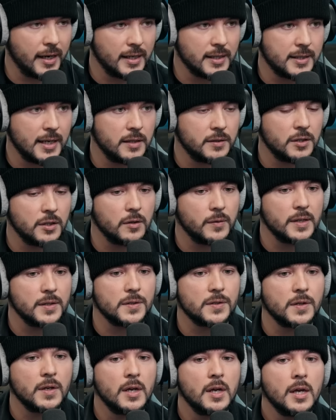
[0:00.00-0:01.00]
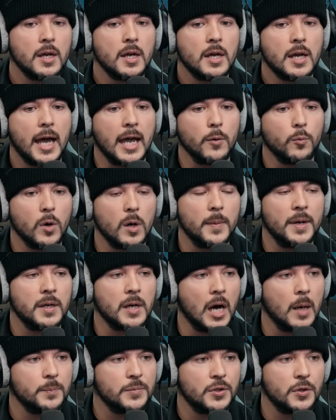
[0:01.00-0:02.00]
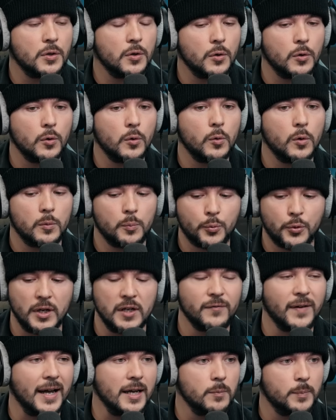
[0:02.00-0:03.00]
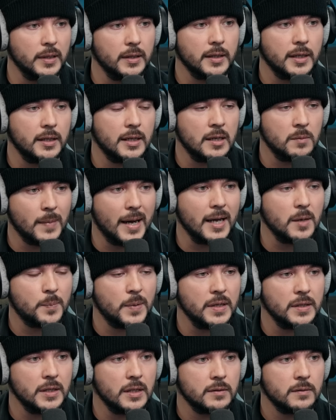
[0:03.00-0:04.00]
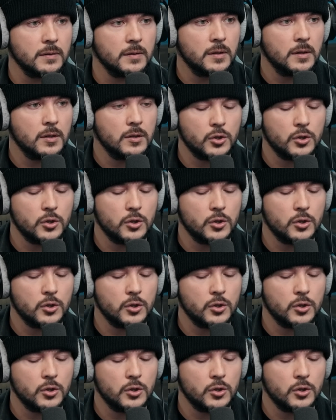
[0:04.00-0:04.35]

I can say it to you is a woman up to pre-viability, in my opinion,